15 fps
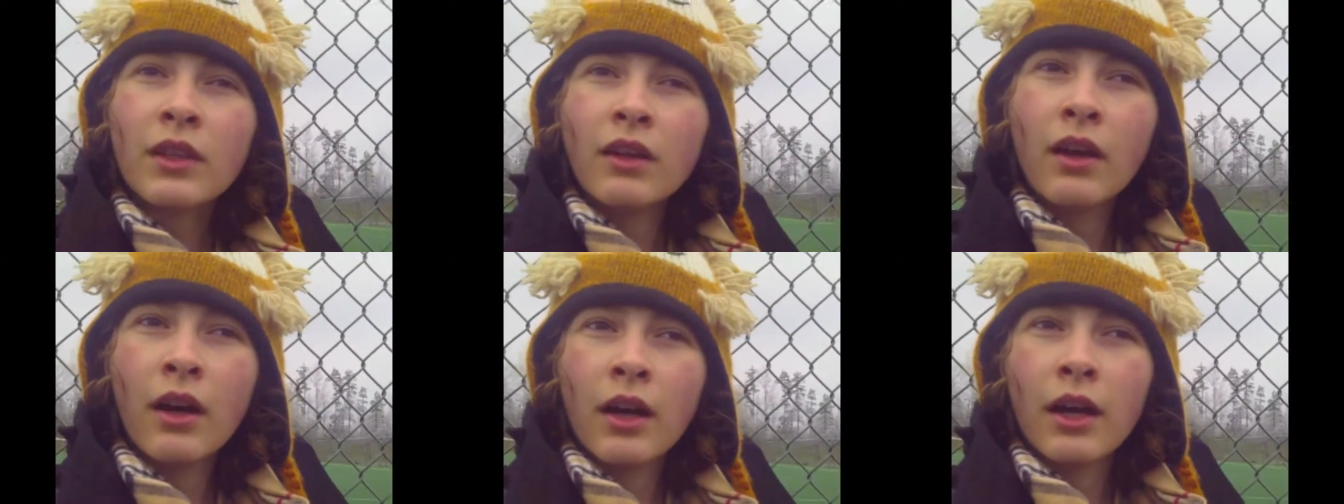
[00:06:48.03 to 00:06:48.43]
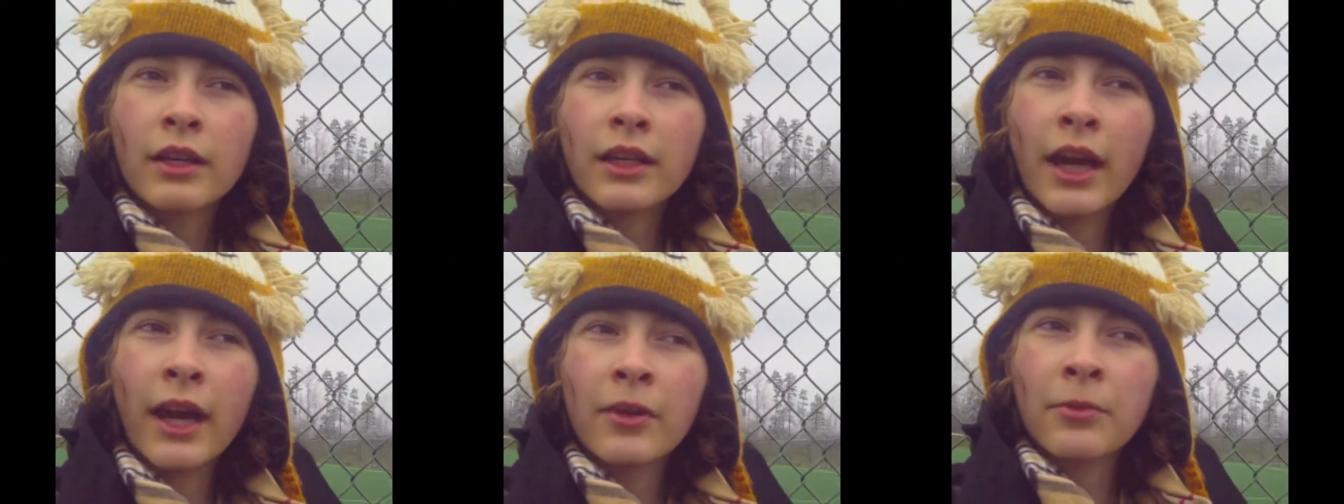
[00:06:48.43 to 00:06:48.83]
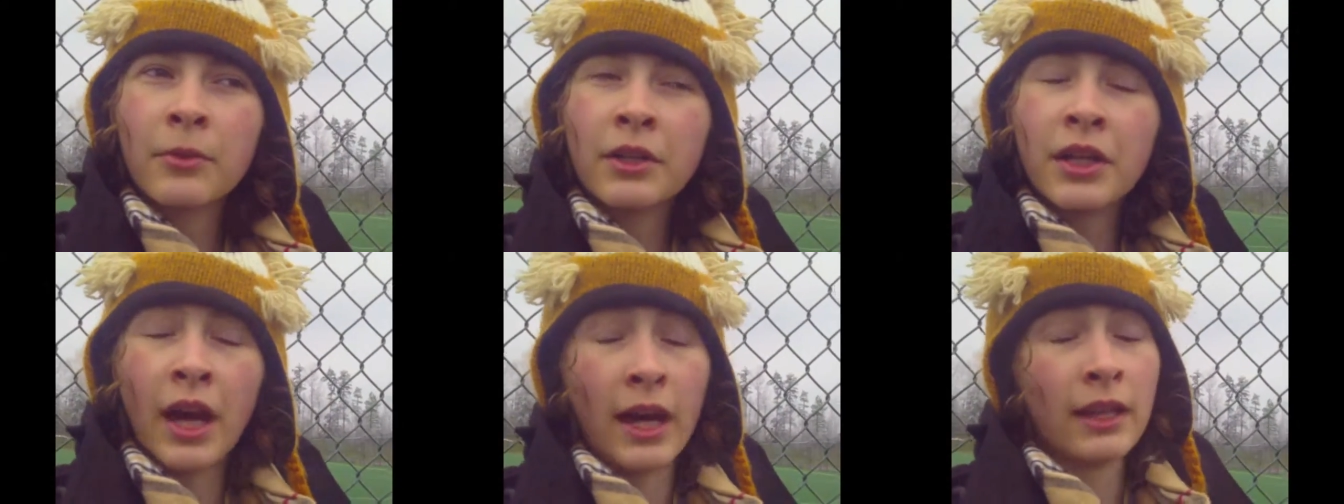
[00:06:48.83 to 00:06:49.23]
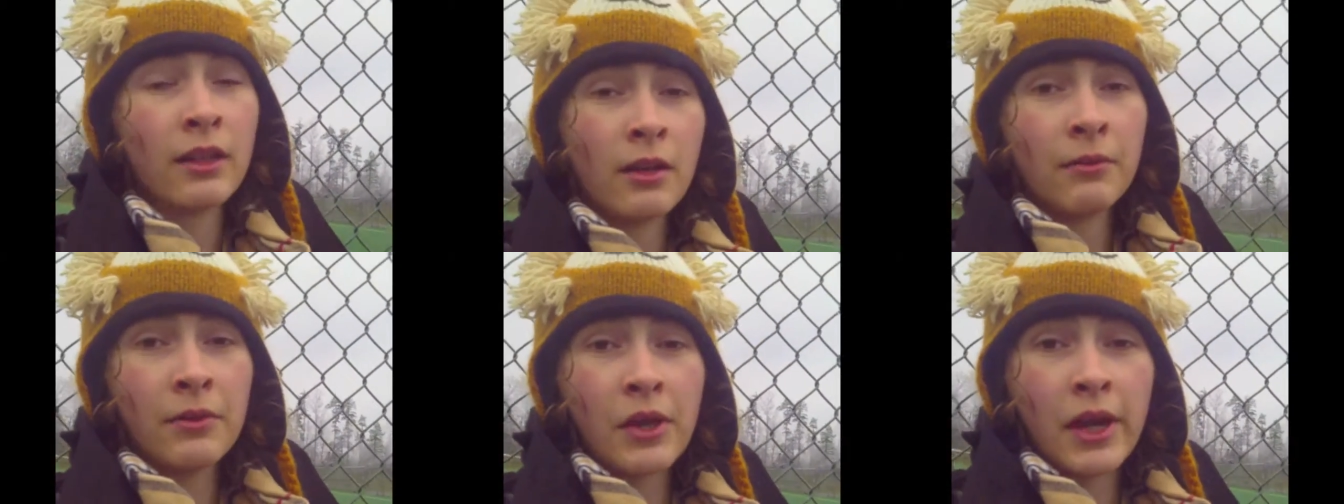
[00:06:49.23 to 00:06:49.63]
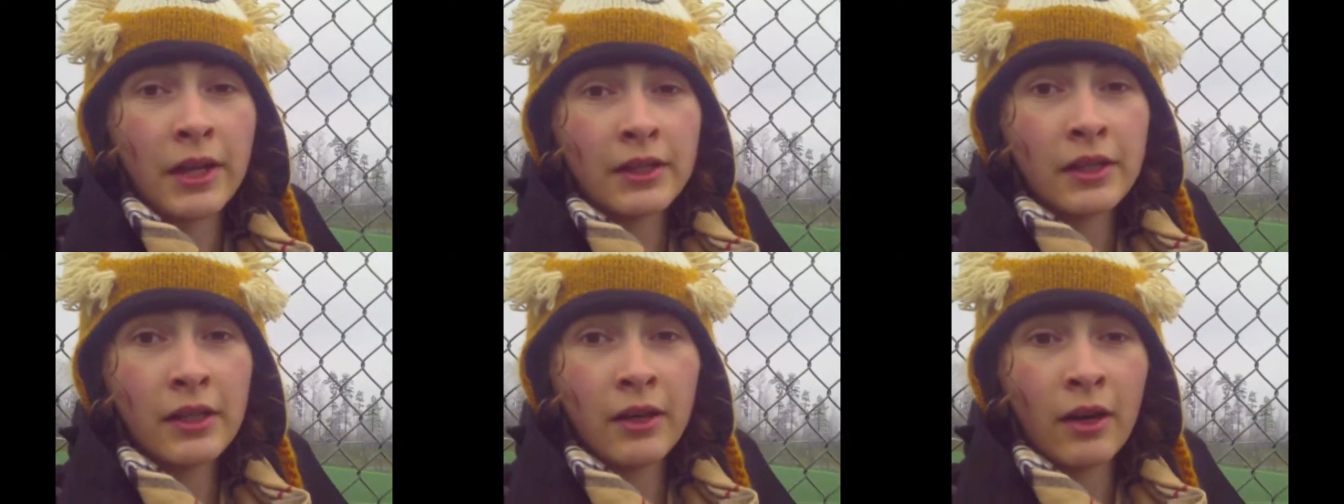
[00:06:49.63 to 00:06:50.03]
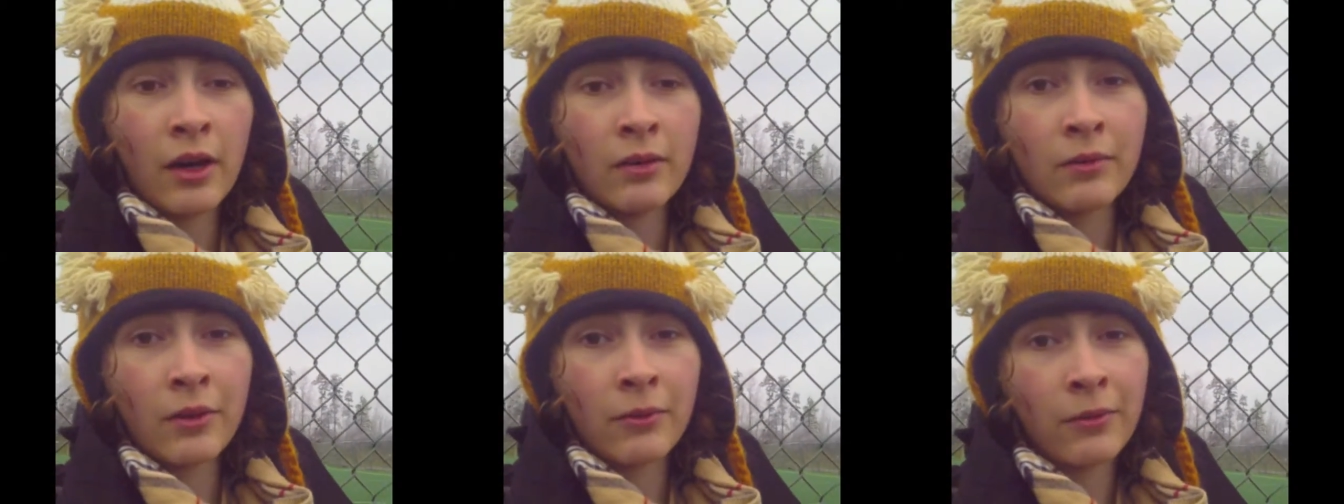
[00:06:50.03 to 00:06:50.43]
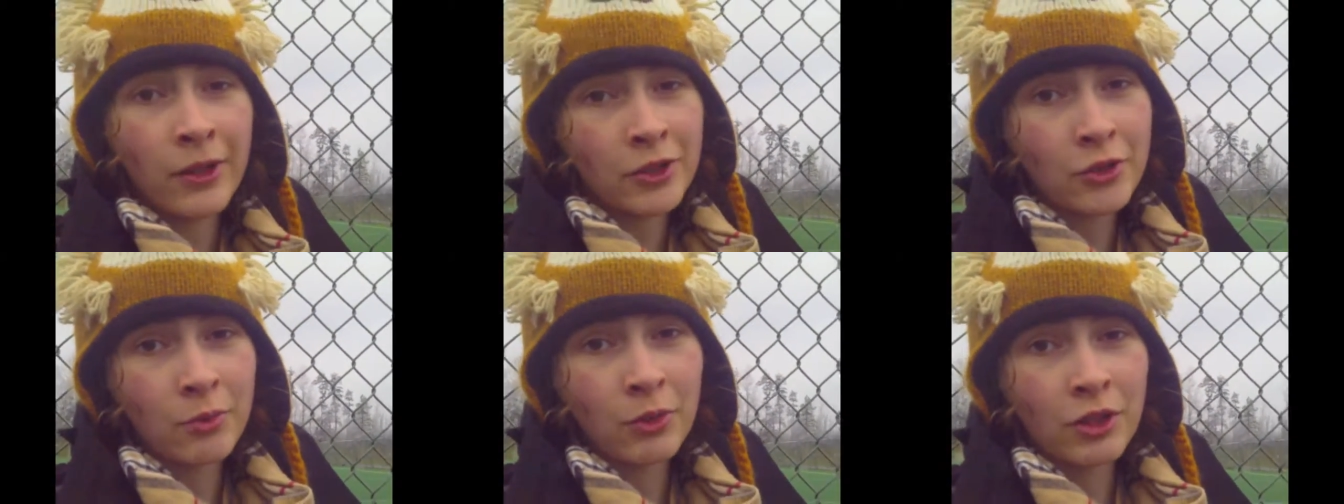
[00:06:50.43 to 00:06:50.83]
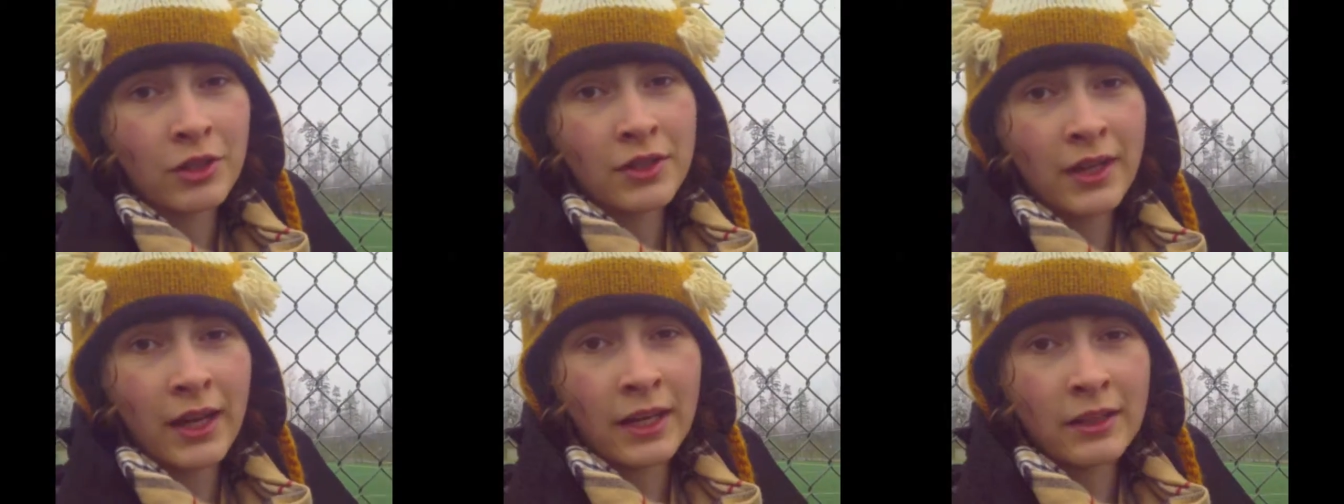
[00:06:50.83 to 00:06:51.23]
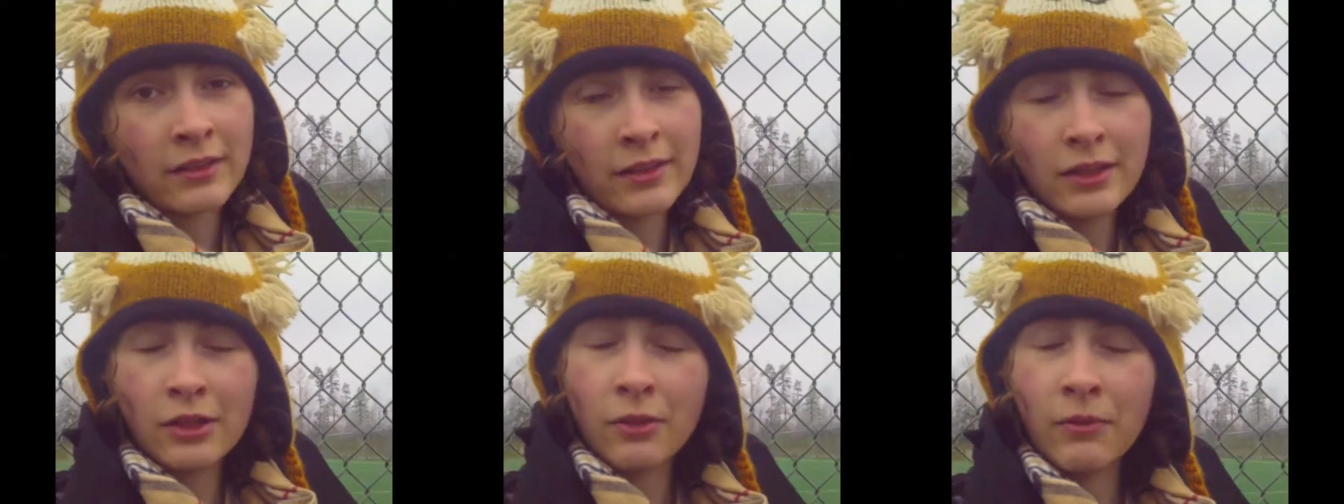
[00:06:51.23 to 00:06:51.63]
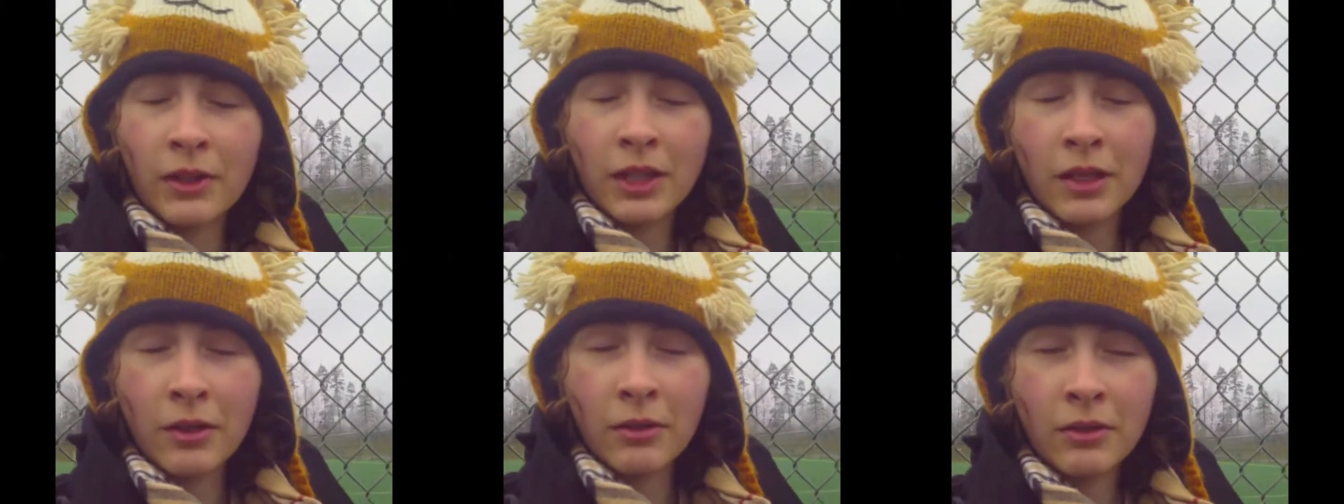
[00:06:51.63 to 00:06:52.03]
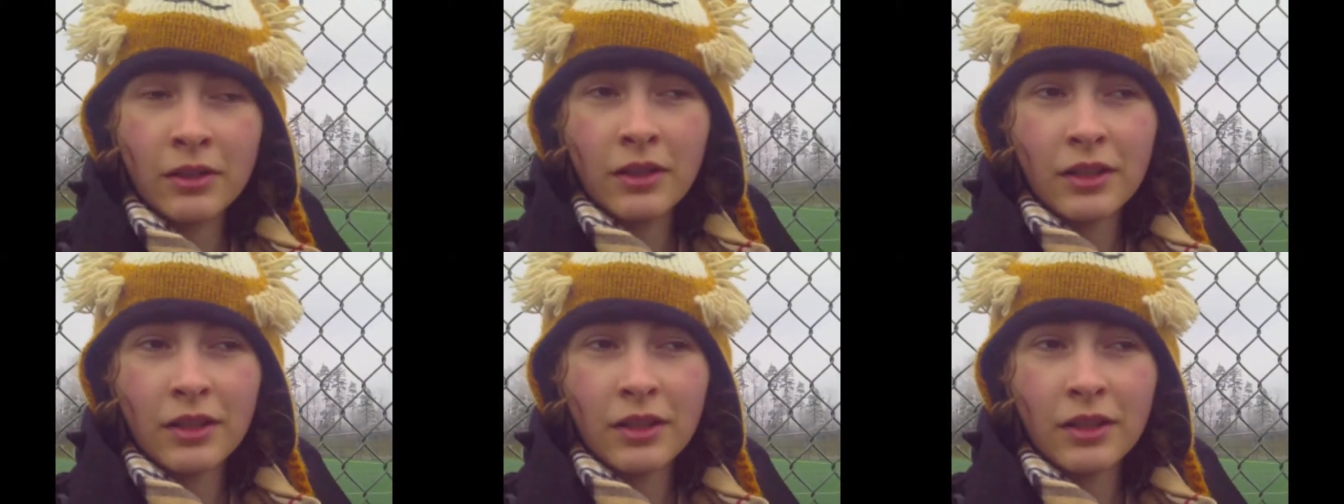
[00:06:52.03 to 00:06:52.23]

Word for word: Uh, Catherine, I love the idea of a French word to end your video